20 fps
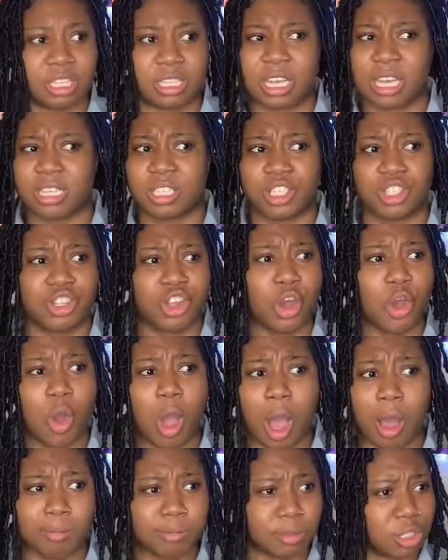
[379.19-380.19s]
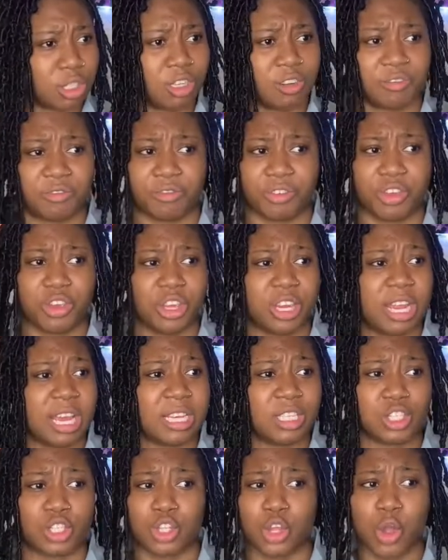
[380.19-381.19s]
There's no option for you.
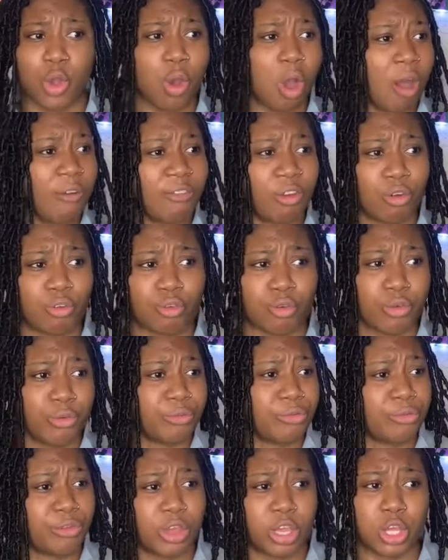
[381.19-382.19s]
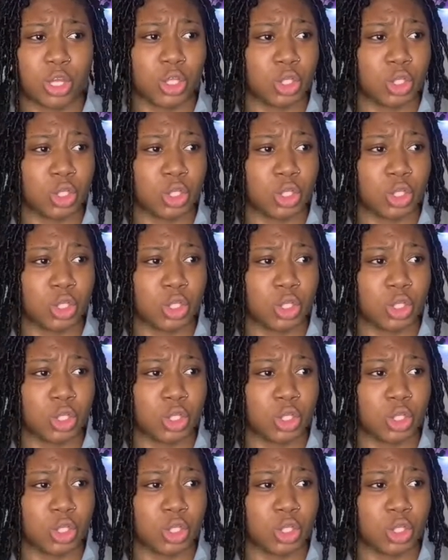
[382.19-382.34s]
There's no other room for you